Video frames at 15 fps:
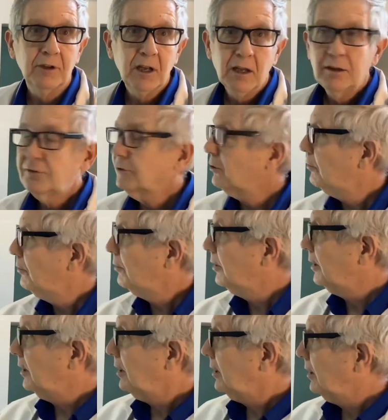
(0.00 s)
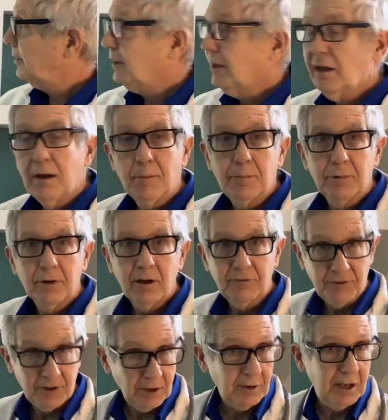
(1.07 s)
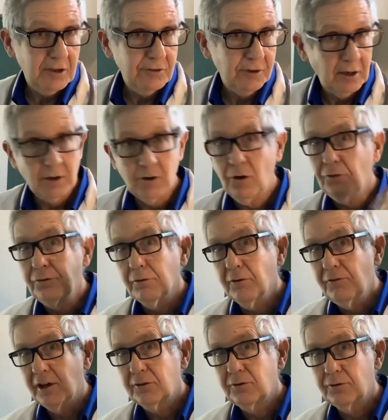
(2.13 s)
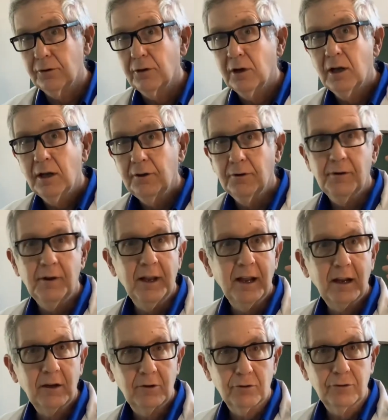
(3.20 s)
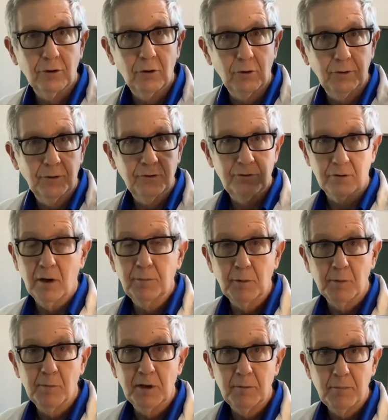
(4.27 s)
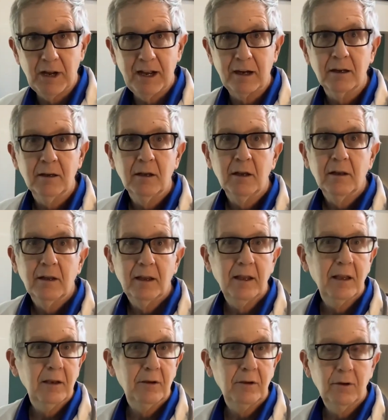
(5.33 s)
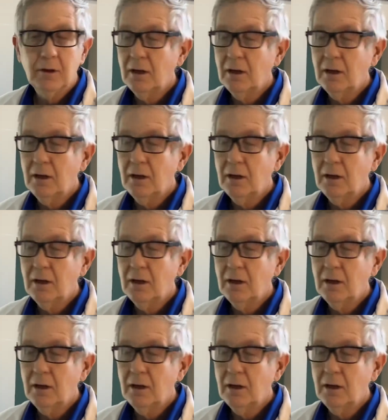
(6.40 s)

So a hip, a foundation, can also affect your neck, your shoulders, your upper mid-back, and